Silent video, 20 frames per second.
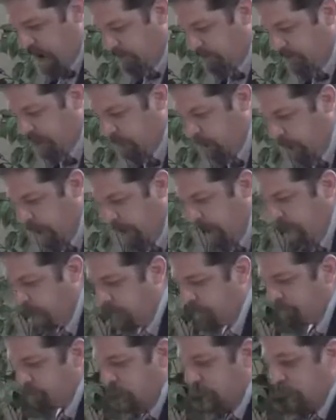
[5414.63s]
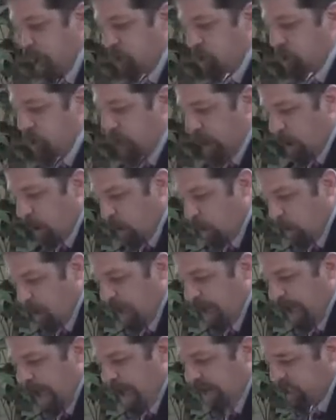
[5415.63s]
every way, so that
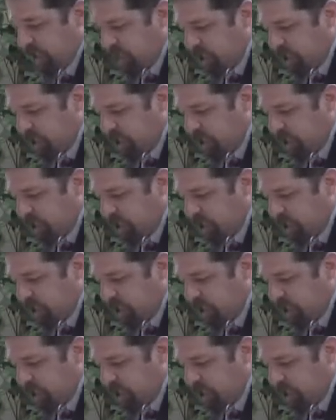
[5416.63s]
wood and